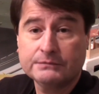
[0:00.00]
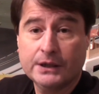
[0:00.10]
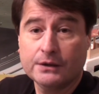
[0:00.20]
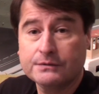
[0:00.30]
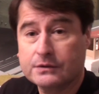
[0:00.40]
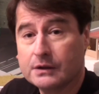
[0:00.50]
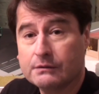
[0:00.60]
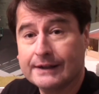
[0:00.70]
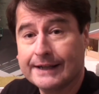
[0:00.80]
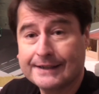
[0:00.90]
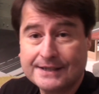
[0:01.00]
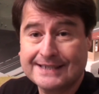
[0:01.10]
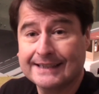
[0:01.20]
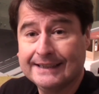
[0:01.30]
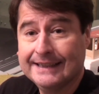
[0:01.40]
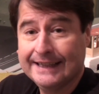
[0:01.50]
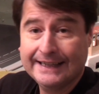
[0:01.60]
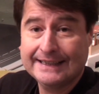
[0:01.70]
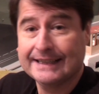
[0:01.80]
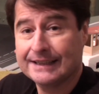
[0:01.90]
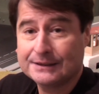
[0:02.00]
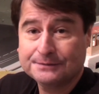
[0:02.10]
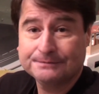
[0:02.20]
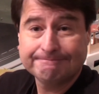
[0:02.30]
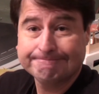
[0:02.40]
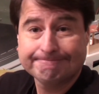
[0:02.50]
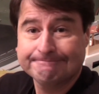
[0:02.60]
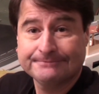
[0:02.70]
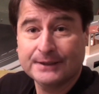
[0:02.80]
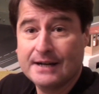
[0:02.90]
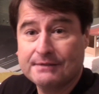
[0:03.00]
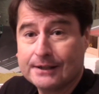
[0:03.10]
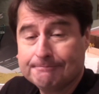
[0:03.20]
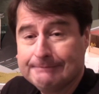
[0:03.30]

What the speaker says: you know, it's going to run like this, you know, forever.